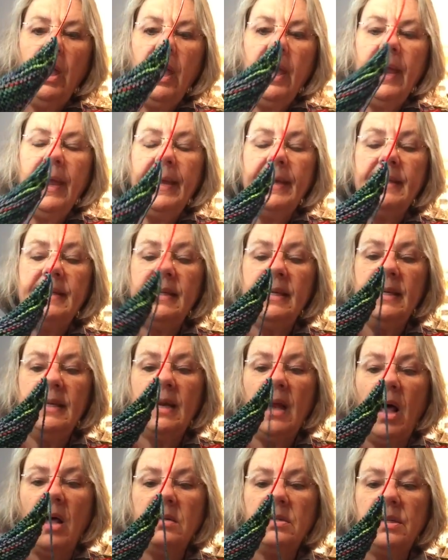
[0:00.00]
And
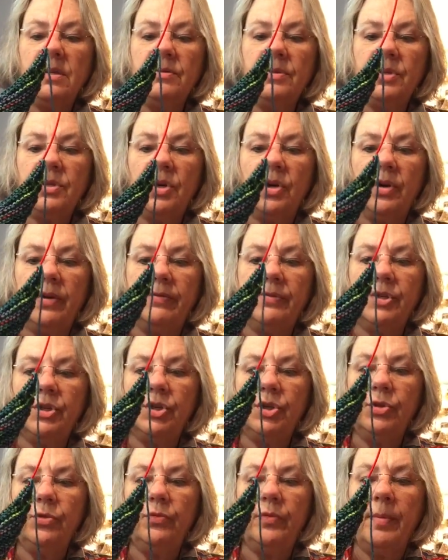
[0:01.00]
it also serves
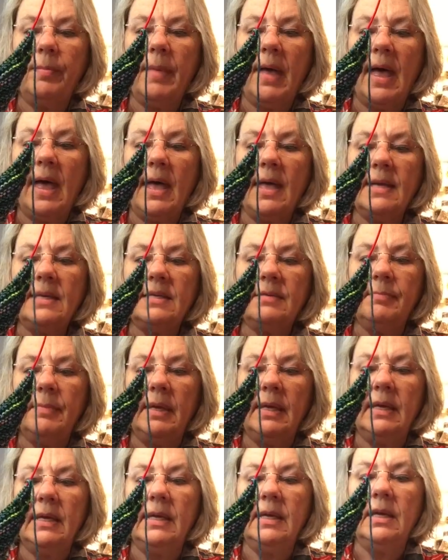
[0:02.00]
to remind
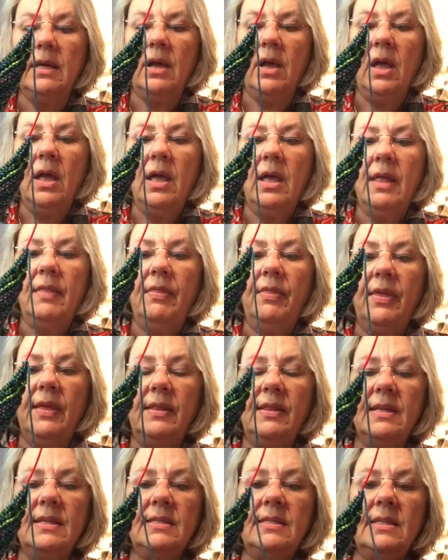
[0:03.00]
me
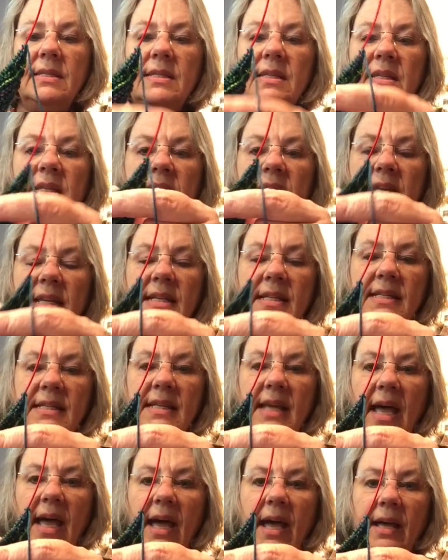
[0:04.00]
that this is the knit
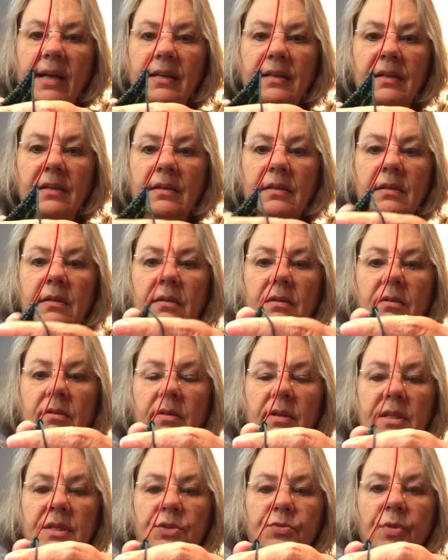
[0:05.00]
side.
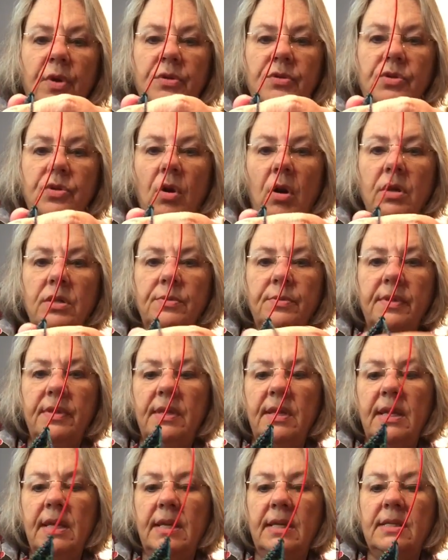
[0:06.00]
This row starts
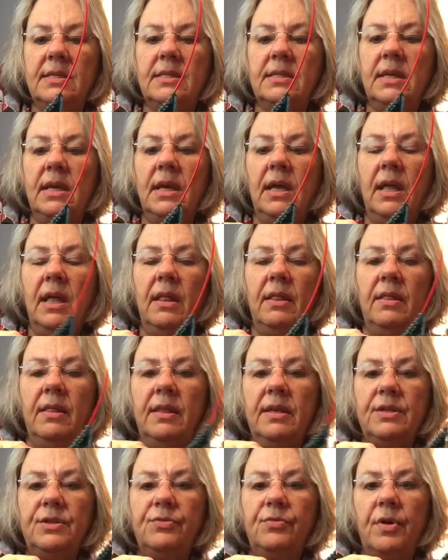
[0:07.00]
with knits,
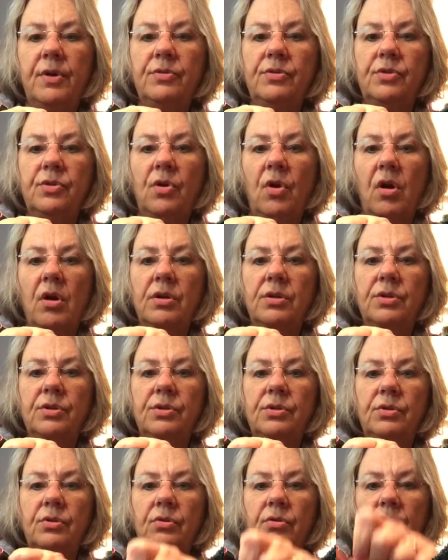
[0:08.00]
this row
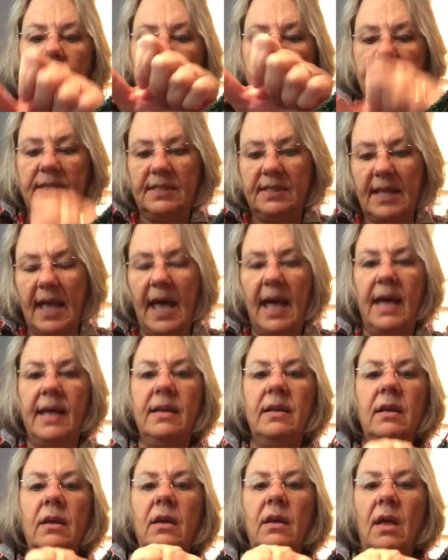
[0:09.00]
starts, or this
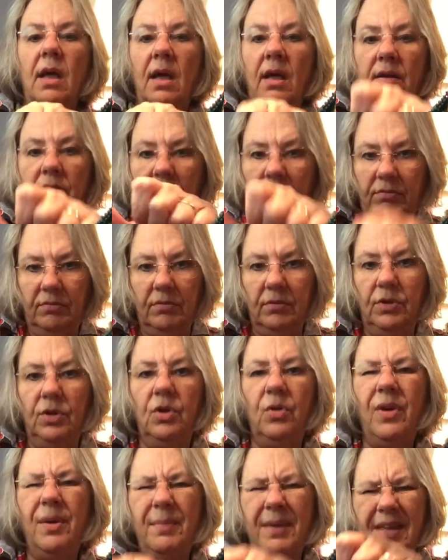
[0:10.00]
side,
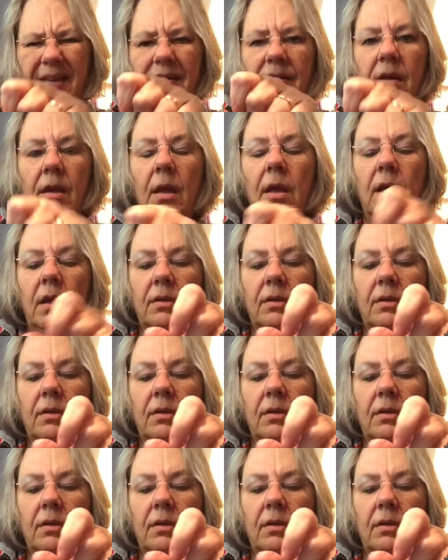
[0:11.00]
you know what I mean?